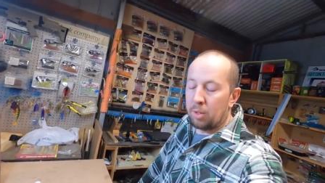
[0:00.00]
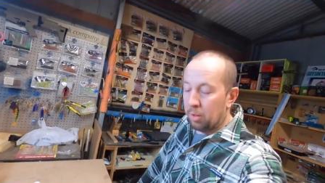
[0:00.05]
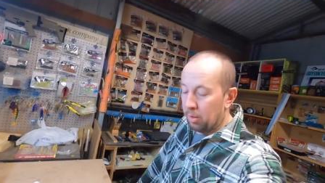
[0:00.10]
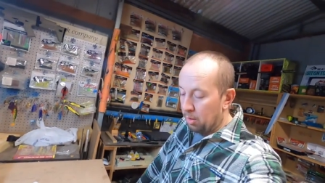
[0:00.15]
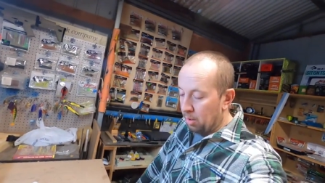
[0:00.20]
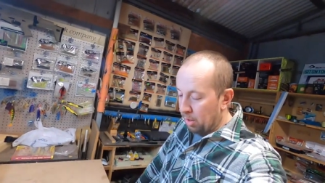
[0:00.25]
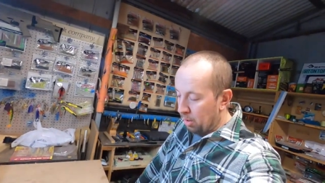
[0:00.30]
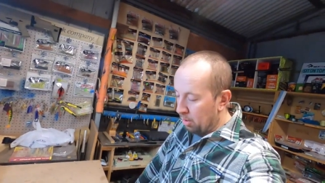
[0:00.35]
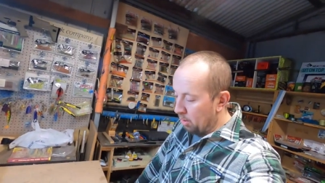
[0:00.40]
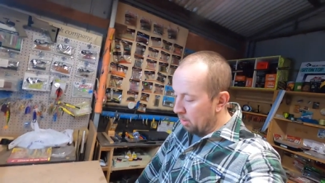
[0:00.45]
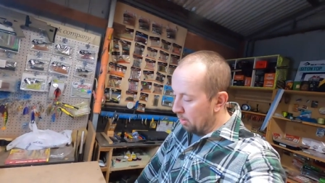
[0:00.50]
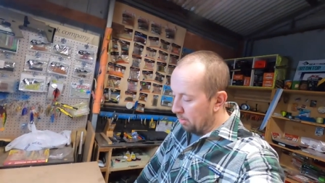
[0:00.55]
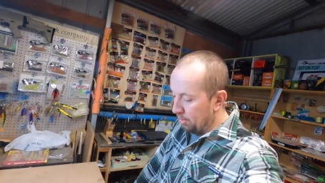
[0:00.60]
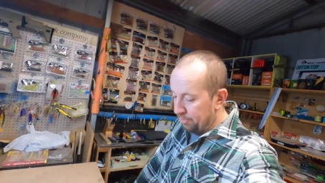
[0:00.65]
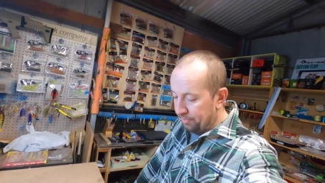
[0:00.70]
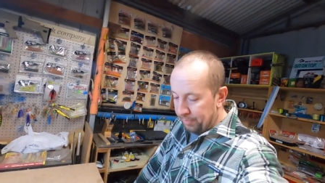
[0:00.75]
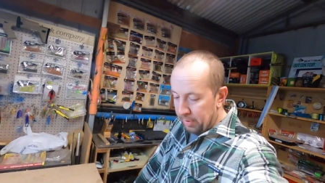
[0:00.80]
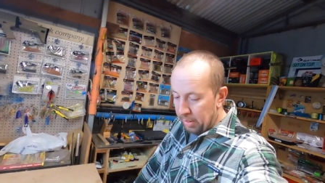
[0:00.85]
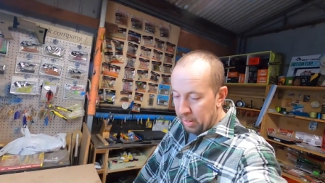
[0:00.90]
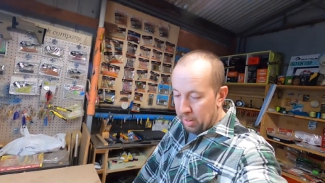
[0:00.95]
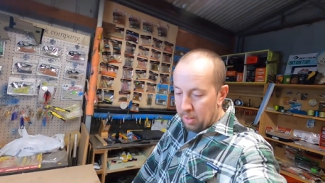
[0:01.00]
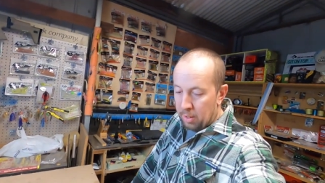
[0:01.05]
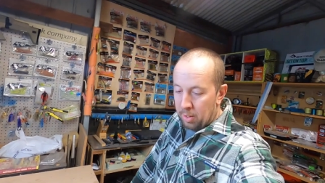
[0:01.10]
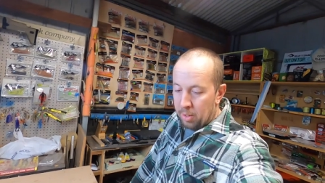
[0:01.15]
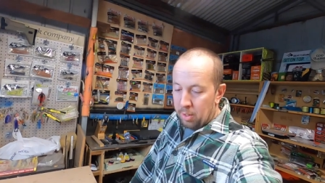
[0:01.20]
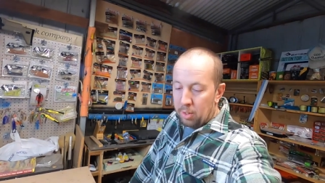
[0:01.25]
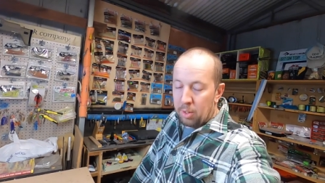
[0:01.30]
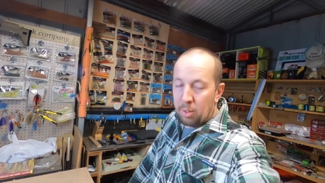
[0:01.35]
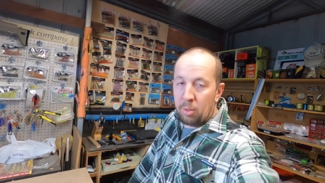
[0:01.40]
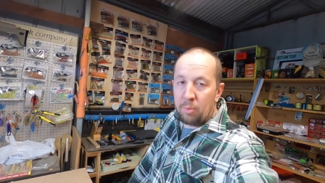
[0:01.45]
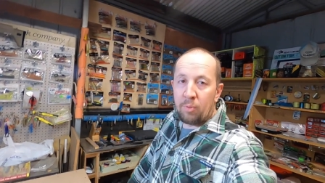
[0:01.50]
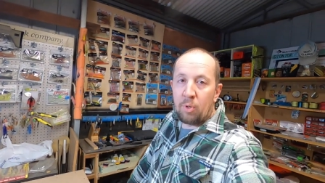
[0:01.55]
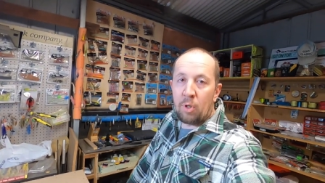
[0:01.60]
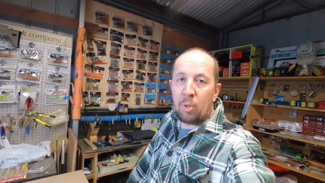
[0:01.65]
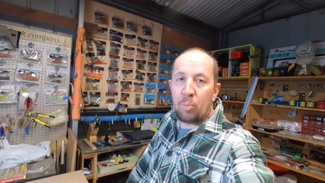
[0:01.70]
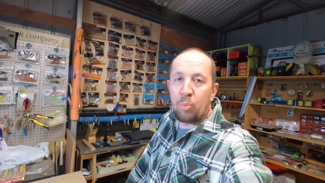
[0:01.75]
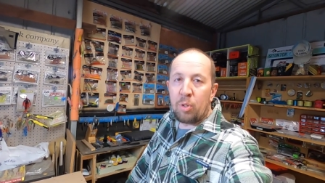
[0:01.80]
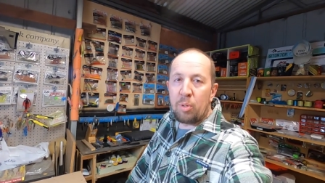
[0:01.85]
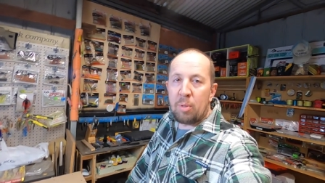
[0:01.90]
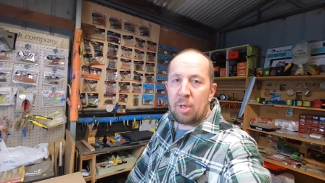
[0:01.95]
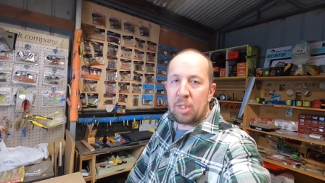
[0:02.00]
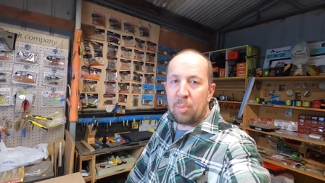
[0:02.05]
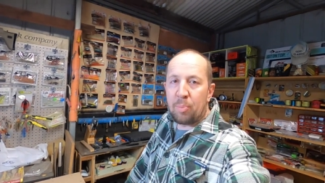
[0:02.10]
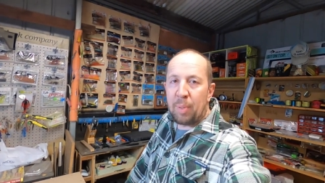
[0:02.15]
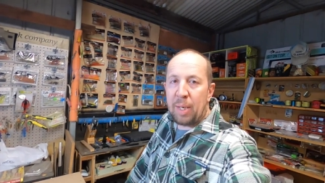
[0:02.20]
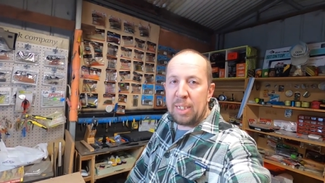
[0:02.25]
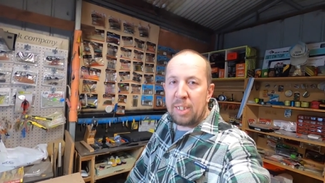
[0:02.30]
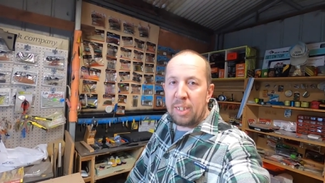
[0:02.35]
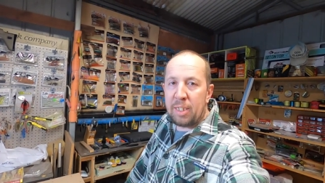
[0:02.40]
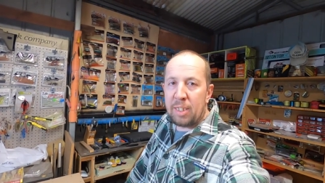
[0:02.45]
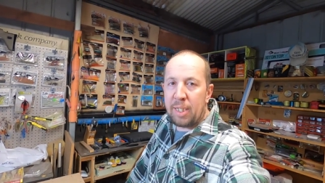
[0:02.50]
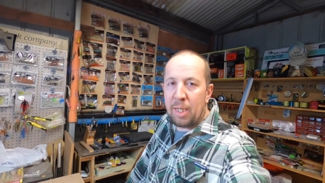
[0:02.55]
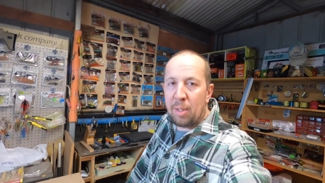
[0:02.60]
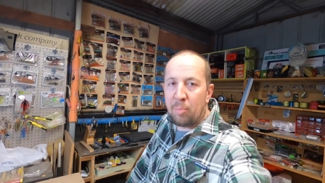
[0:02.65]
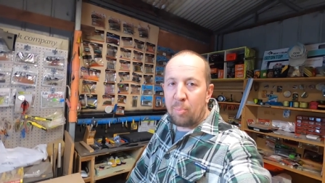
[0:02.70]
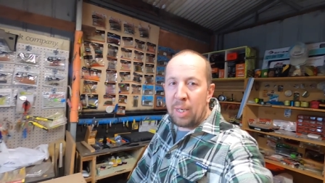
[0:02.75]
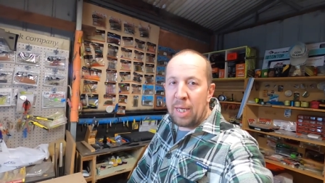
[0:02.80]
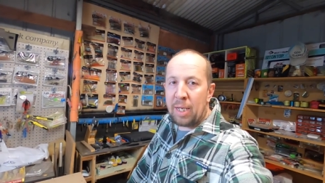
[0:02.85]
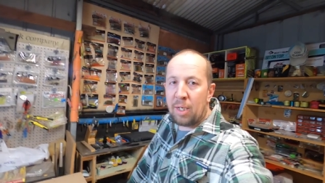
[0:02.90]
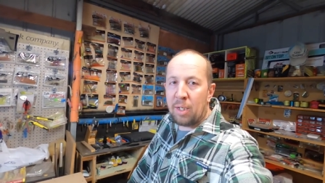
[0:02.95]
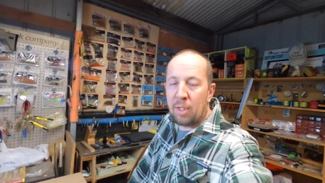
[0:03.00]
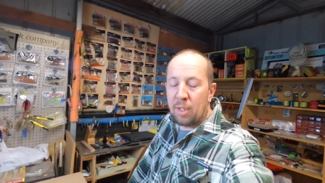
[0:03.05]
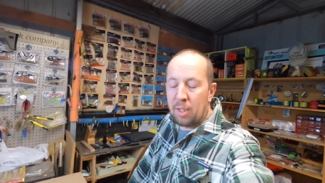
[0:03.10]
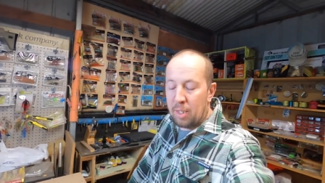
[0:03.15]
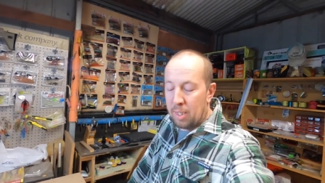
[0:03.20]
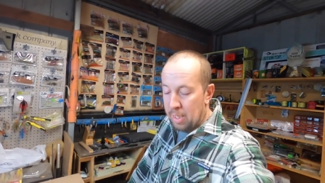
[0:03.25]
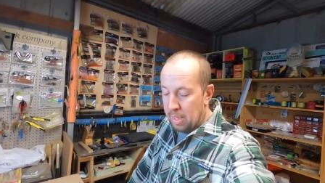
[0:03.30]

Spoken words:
All right guys, so we've got pretty much the basics down pat.